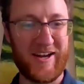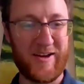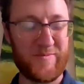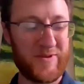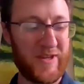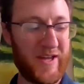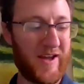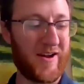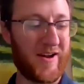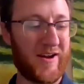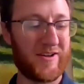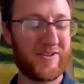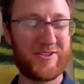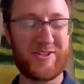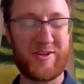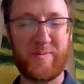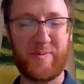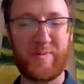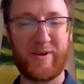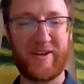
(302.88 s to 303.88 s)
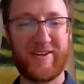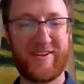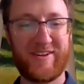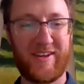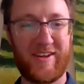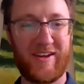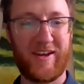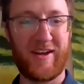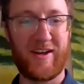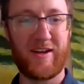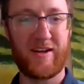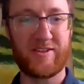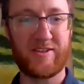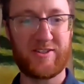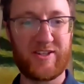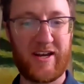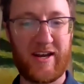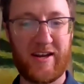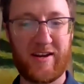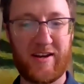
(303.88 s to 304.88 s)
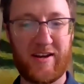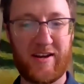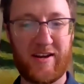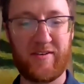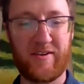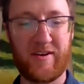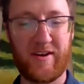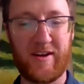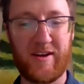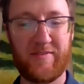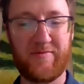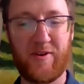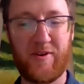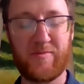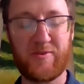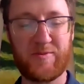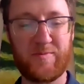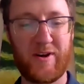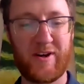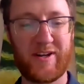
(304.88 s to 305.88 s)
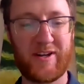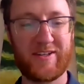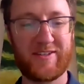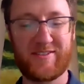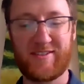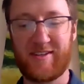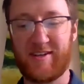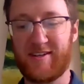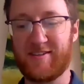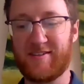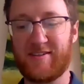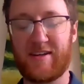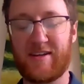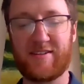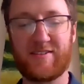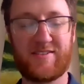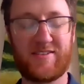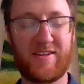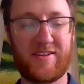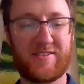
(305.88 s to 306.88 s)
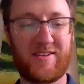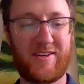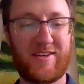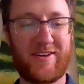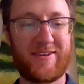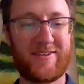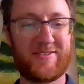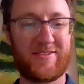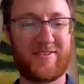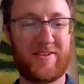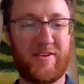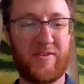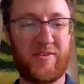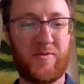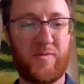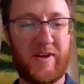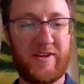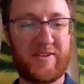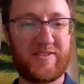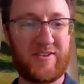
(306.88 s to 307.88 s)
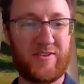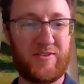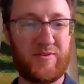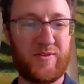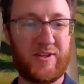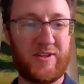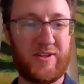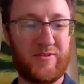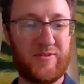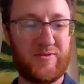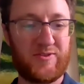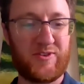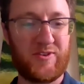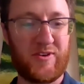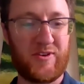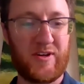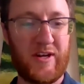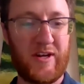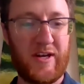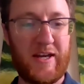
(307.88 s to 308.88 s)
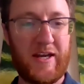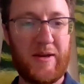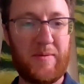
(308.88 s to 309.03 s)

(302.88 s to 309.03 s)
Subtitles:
Yeah, I'll jump in and chat about farmers markets and CSAs and other ways that you can use your